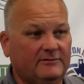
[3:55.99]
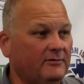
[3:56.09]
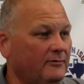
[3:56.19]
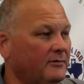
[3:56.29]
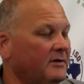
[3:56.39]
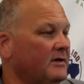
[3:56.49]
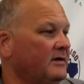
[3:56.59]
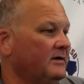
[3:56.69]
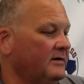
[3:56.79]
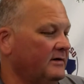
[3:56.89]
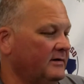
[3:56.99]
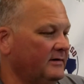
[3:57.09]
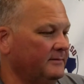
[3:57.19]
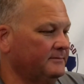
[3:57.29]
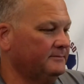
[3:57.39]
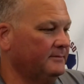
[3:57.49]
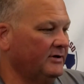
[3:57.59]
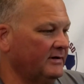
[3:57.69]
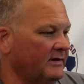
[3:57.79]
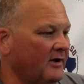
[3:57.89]
So,
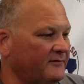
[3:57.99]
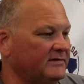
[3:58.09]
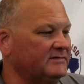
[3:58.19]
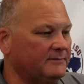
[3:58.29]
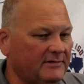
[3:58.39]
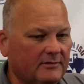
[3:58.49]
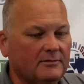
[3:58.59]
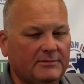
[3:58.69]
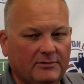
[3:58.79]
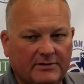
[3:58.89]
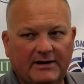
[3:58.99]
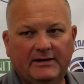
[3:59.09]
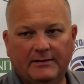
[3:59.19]
but offensively, they're going to be okay.